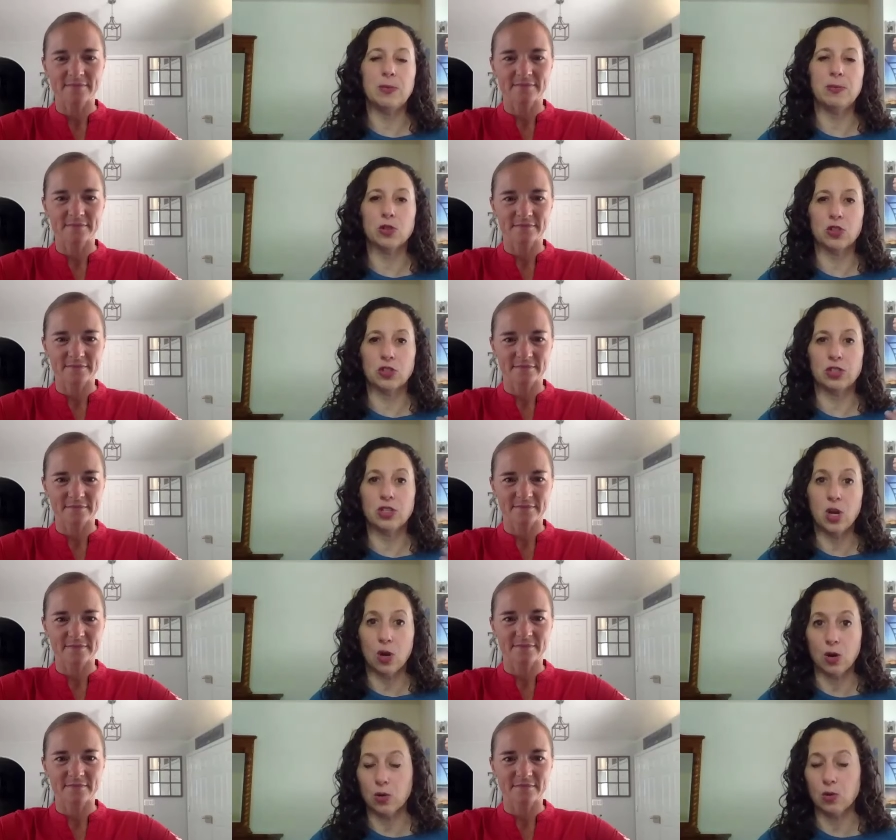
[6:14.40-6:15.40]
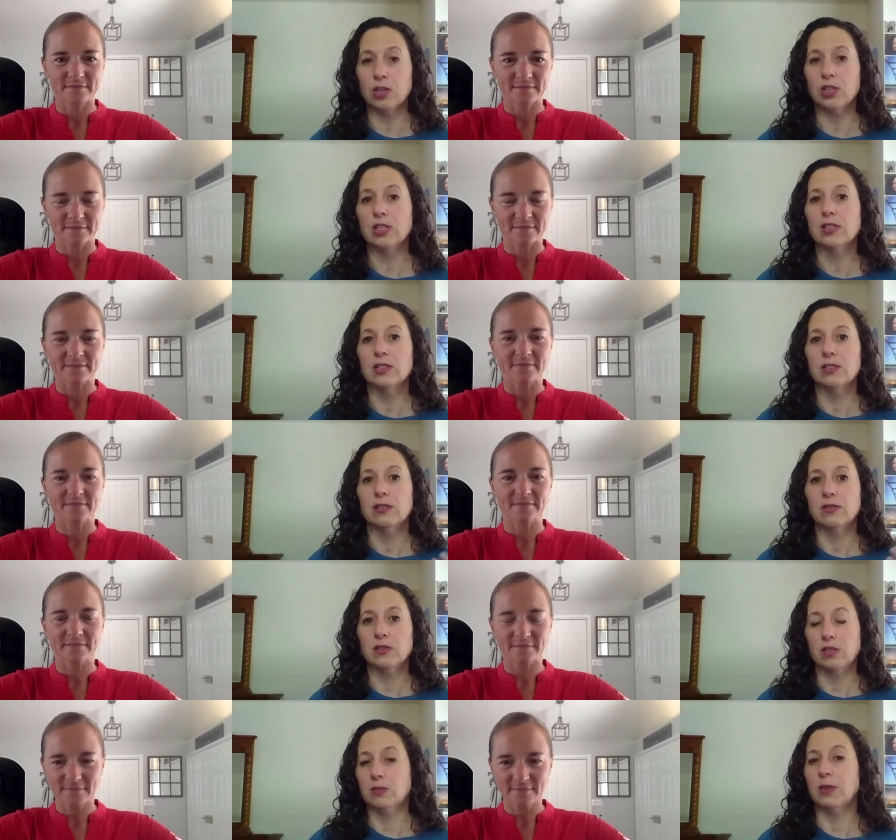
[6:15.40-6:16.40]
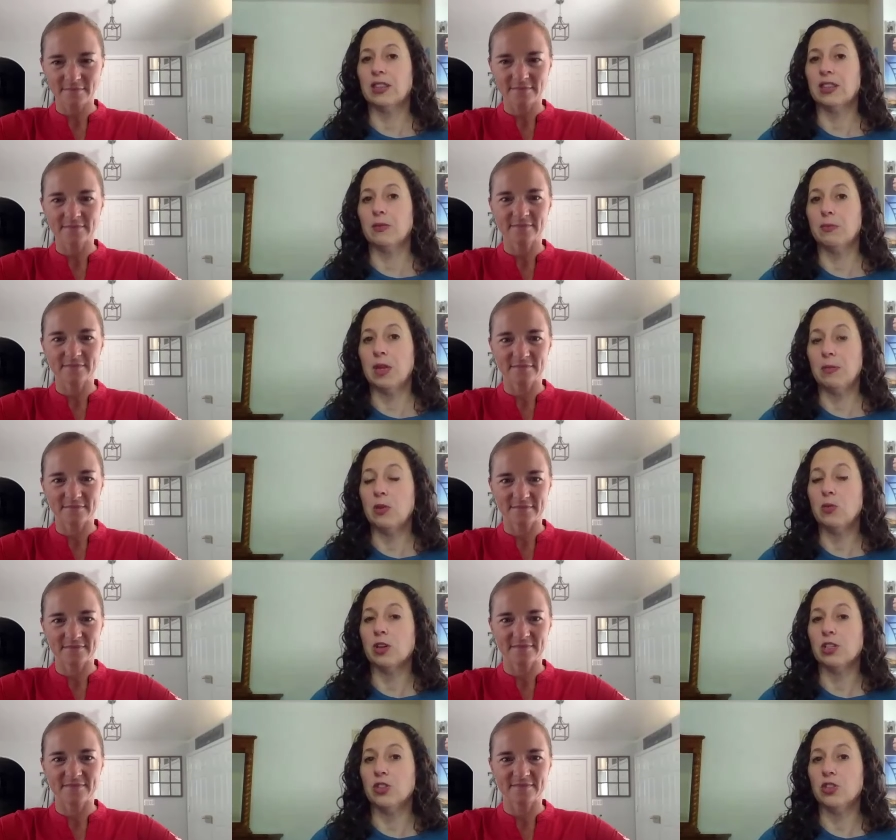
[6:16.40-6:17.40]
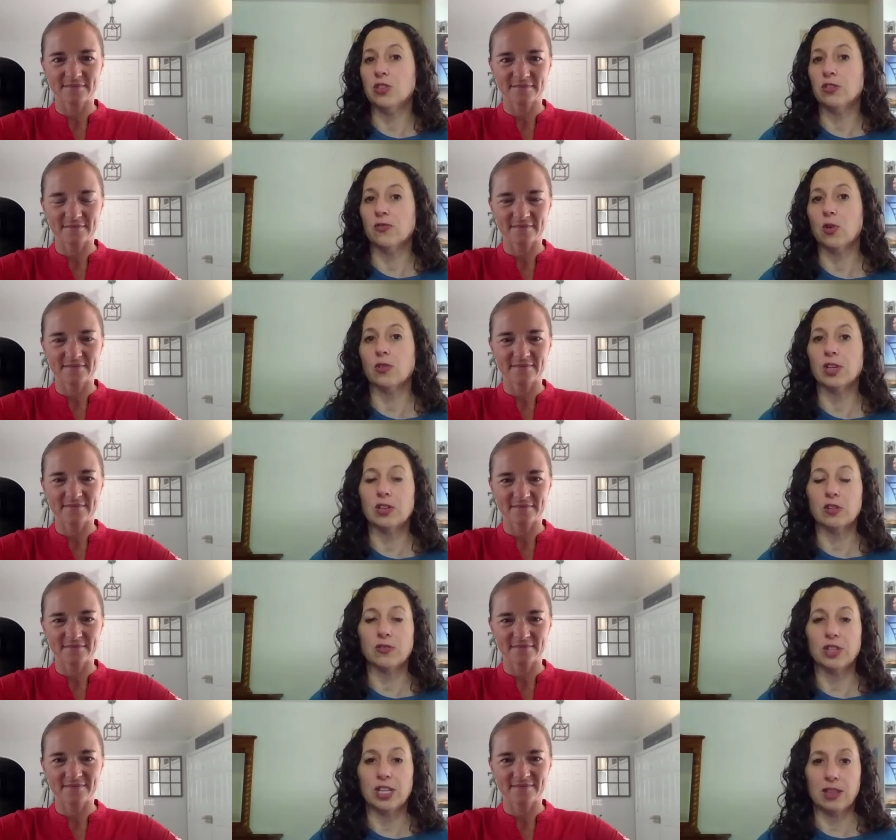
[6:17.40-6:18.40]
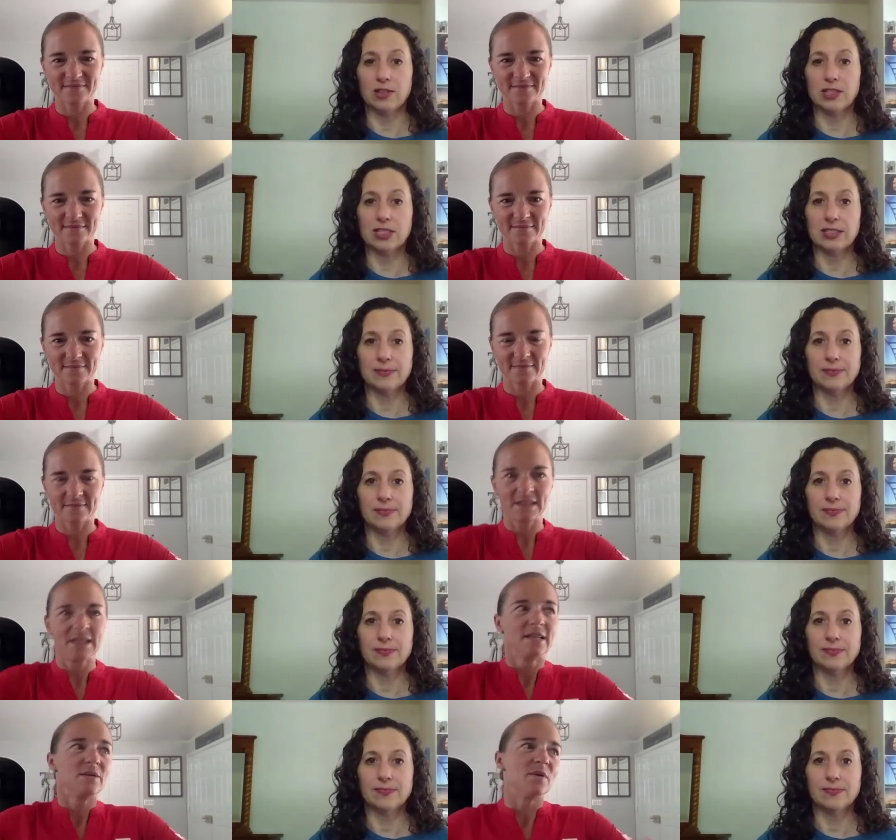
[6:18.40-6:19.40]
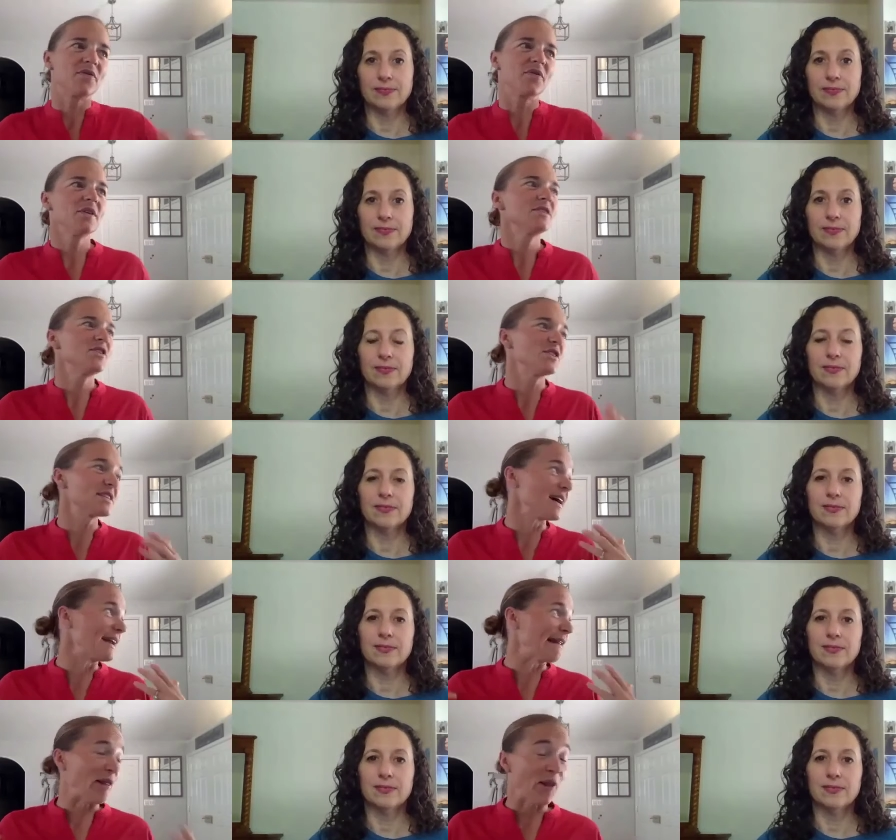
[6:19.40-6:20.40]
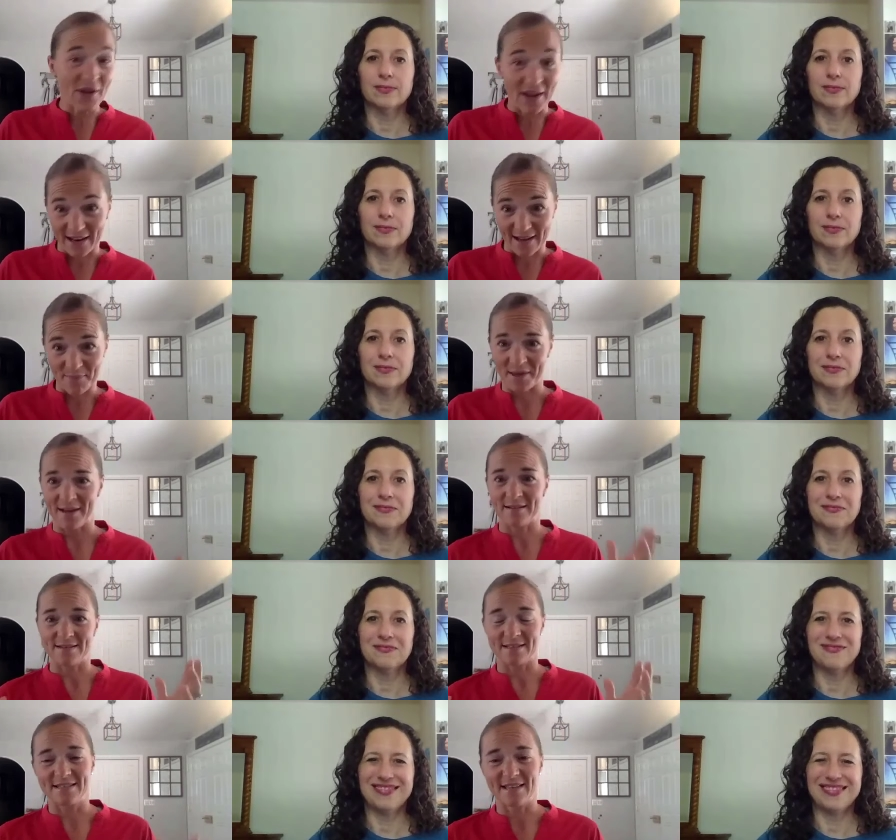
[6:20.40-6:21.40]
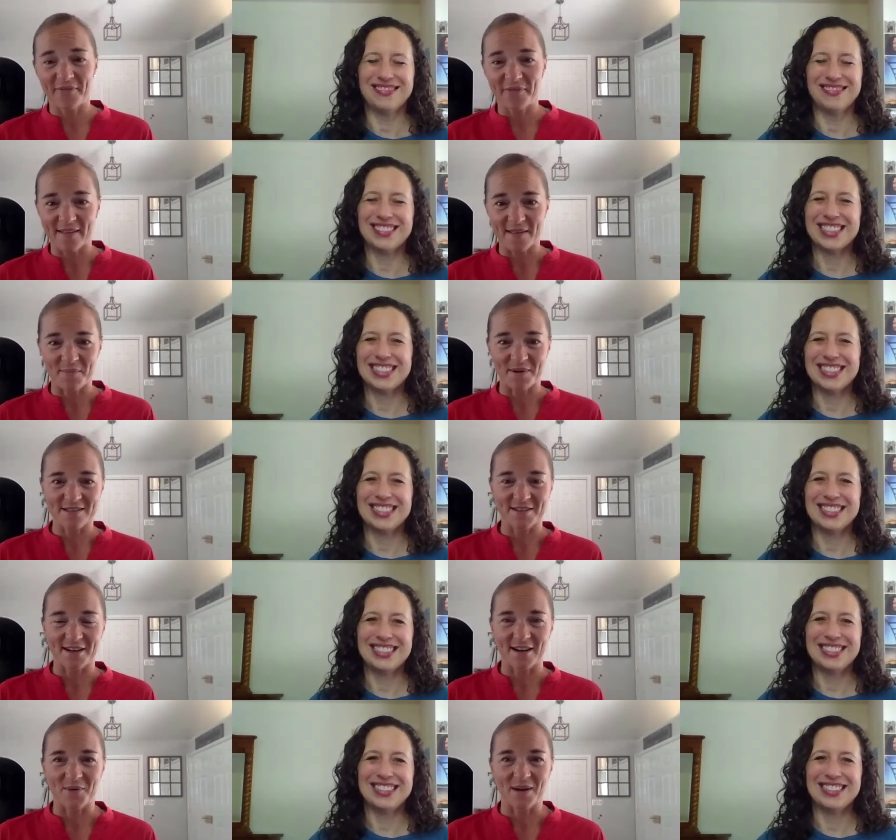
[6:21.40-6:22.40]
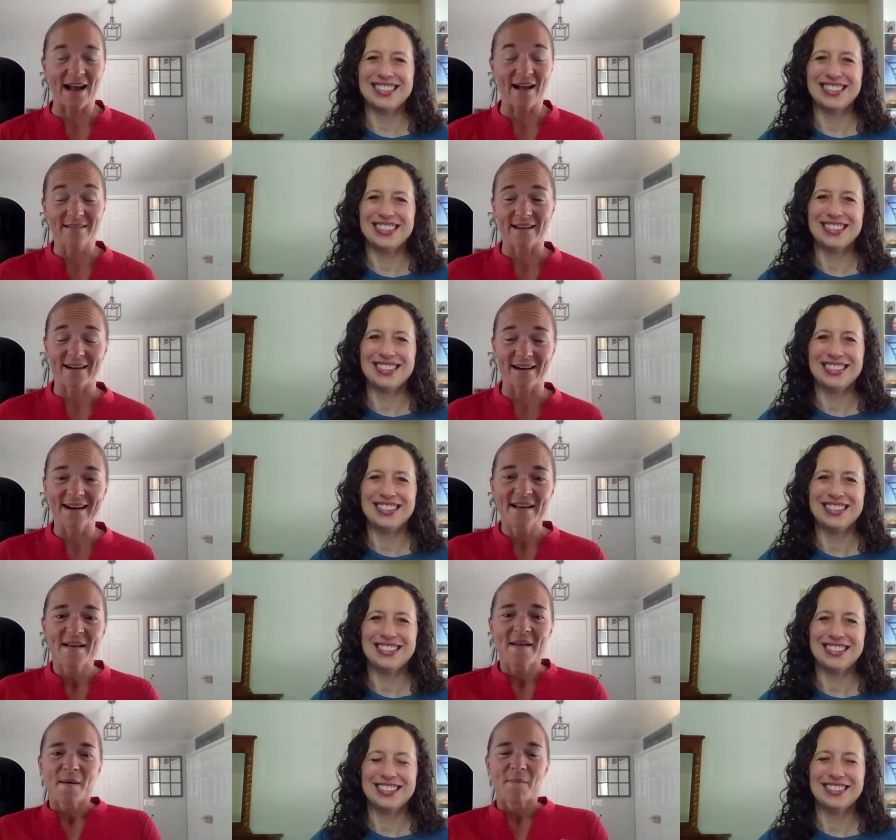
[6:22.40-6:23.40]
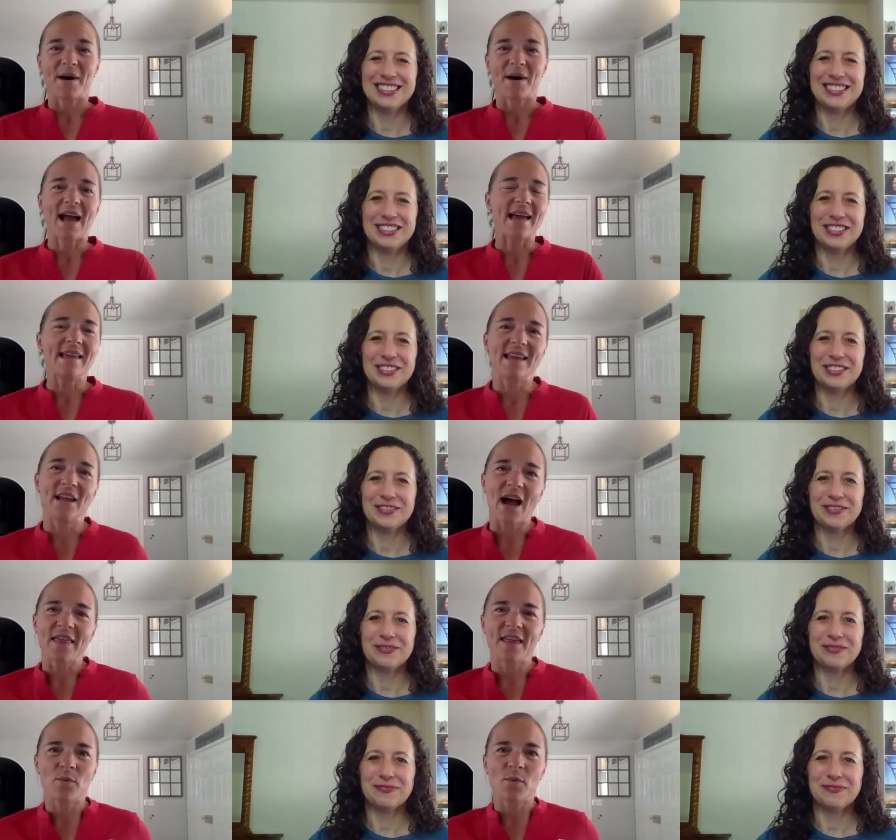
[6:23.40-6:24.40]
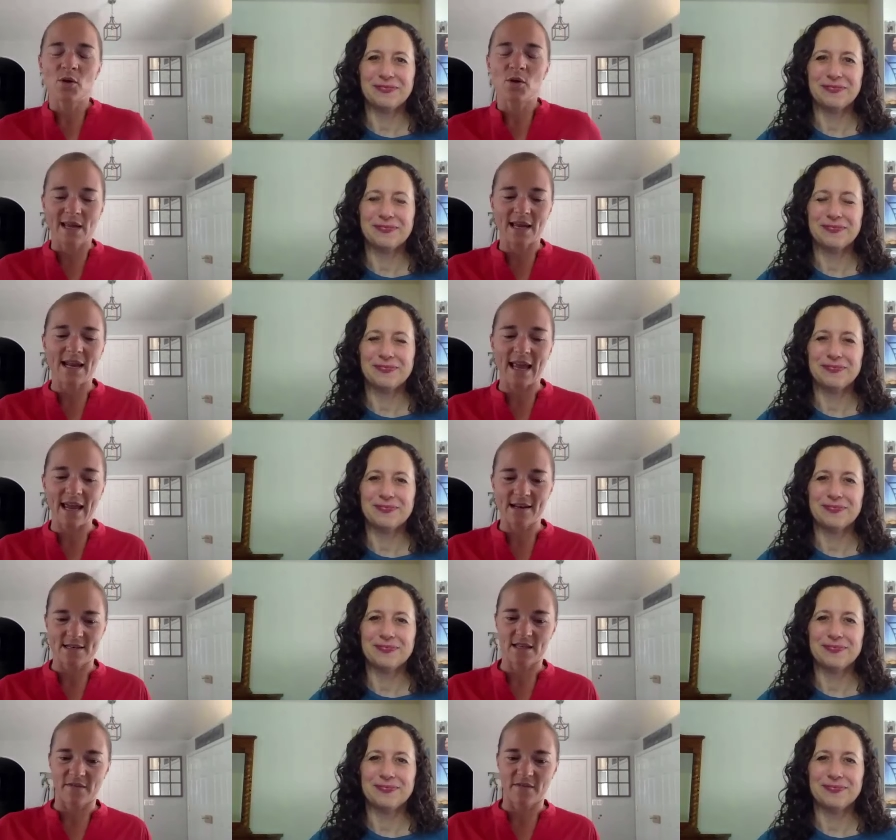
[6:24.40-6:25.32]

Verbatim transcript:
Speaker 1: people should know to make them maybe want to choose the 4Runner over the others? Well, first you just
Speaker 2: got to look at it because it's definitely the best looking one out there. But I, you know, I think when you get into the